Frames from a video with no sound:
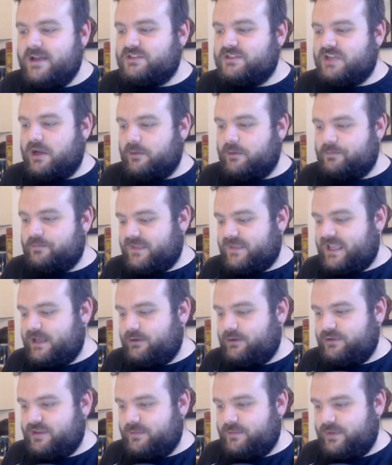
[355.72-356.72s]
So,
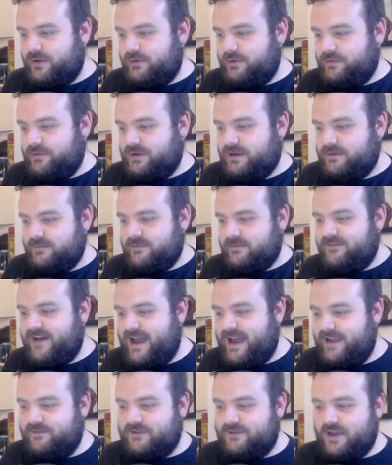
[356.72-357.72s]
Kill the Moon,
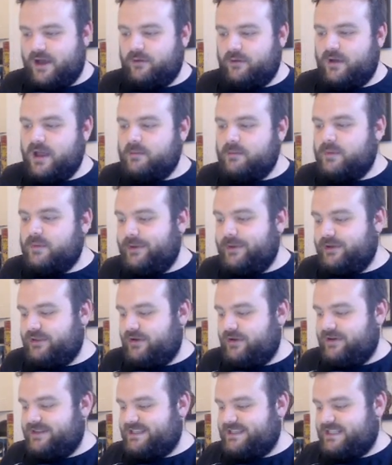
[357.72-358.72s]
five, go. Mummy on the
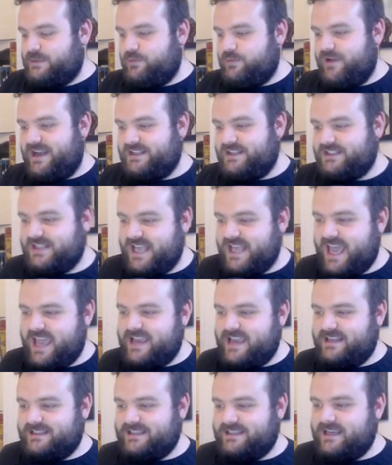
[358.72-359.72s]
Orient Express,
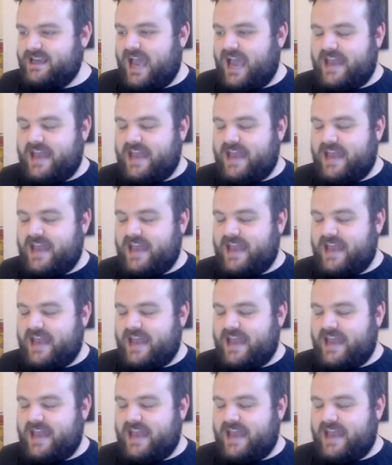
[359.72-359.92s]
eight.